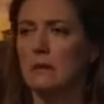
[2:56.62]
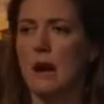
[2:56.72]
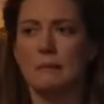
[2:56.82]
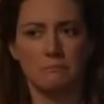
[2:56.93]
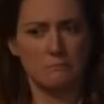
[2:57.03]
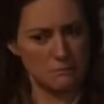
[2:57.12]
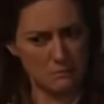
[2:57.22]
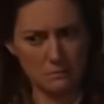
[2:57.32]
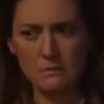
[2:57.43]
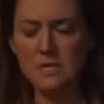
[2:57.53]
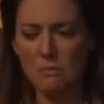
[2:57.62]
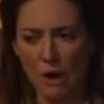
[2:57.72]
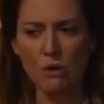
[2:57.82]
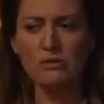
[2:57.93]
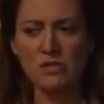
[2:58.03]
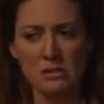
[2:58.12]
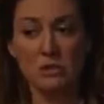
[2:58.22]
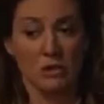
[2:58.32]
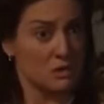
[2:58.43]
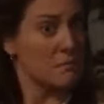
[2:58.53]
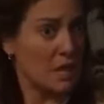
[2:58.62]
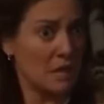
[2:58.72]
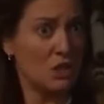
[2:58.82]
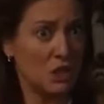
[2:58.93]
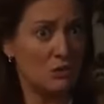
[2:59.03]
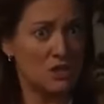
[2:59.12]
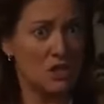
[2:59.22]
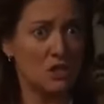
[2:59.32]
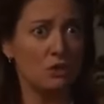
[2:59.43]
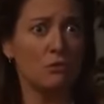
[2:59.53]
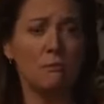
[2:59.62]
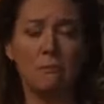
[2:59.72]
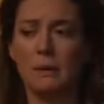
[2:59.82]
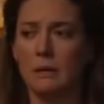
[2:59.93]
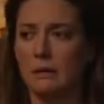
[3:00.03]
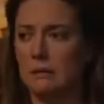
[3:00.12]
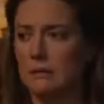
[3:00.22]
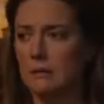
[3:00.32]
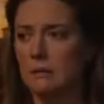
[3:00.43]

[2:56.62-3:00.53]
I suppose it took some getting used to, but